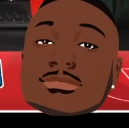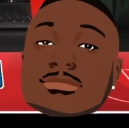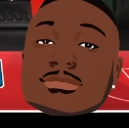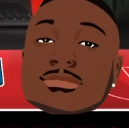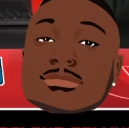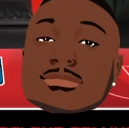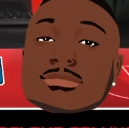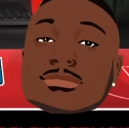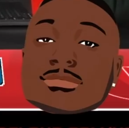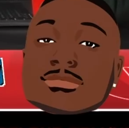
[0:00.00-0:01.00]

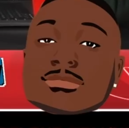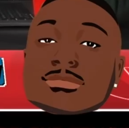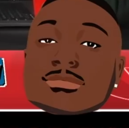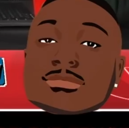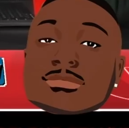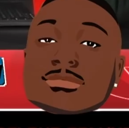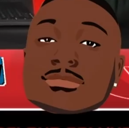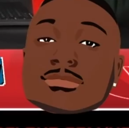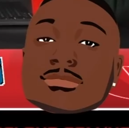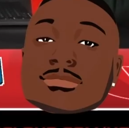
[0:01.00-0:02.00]

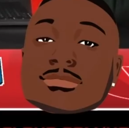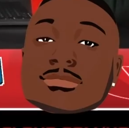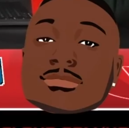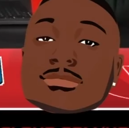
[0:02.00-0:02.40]
The person shown says nothing.